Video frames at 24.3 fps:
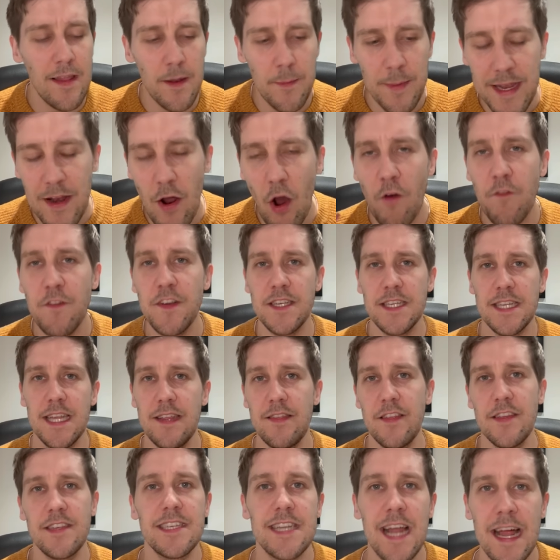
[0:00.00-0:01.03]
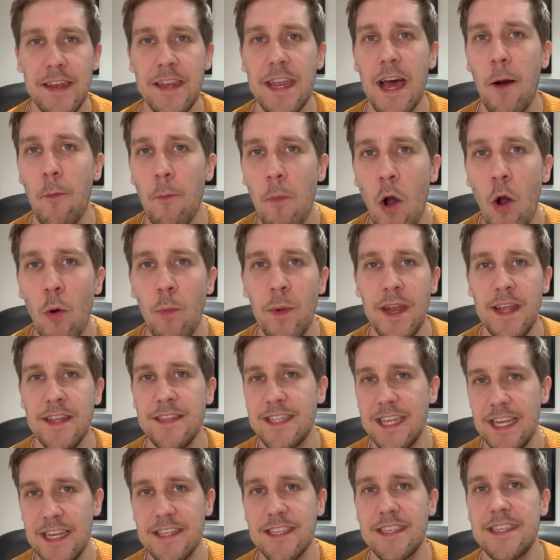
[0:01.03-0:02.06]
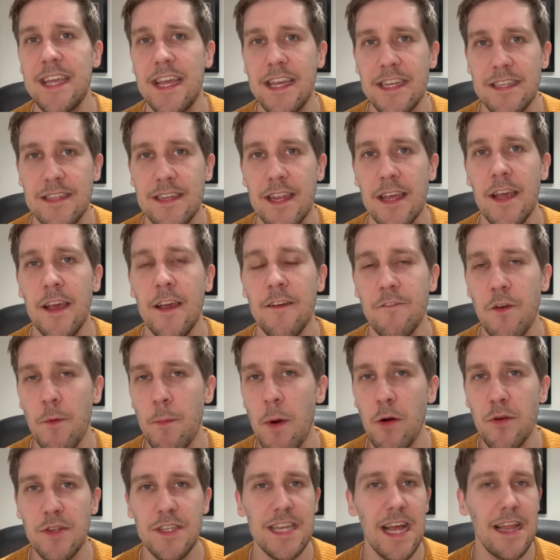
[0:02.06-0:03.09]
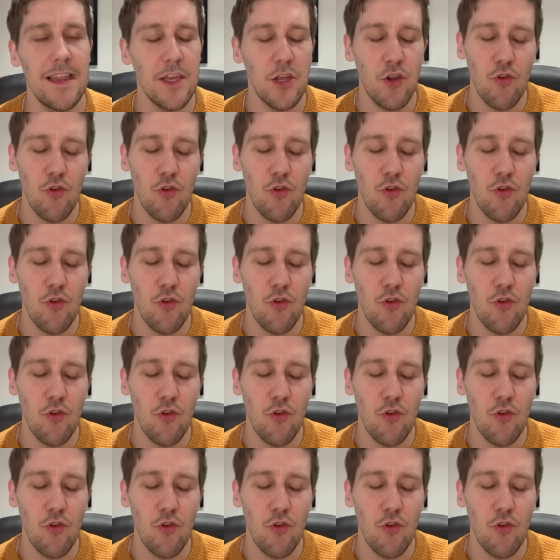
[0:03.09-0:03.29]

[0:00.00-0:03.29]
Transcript: I mean, obviously the standout moment is the assist for Mo Salah.